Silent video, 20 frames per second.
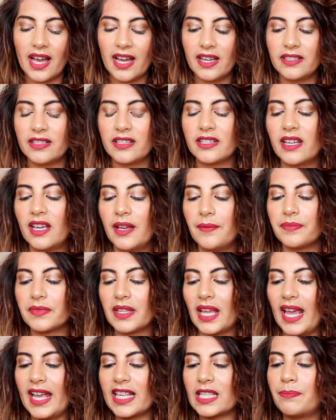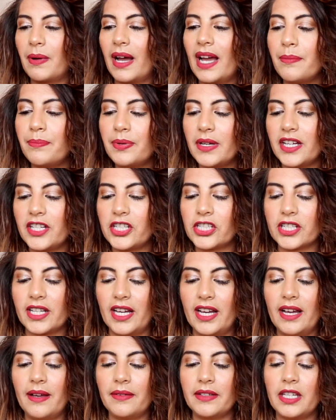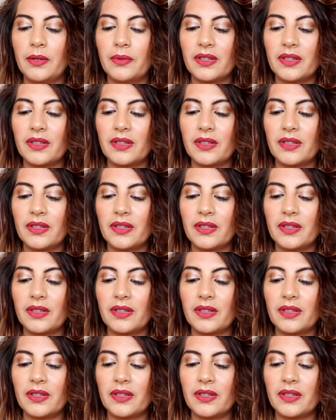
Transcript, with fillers: and it's by Bershka.